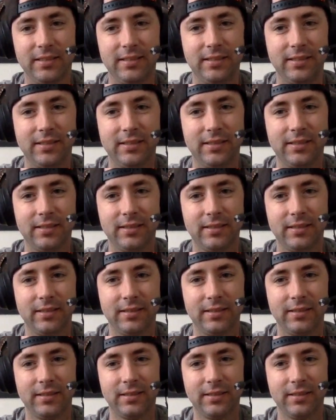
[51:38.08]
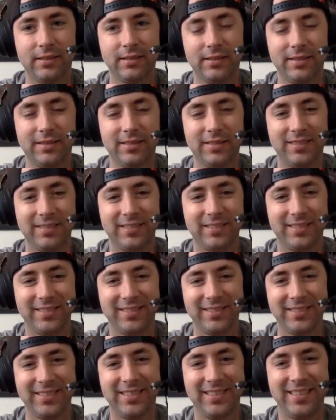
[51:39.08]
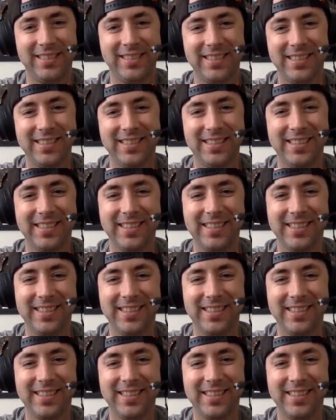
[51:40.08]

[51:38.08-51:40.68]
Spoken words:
No words are spoken by the person on screen.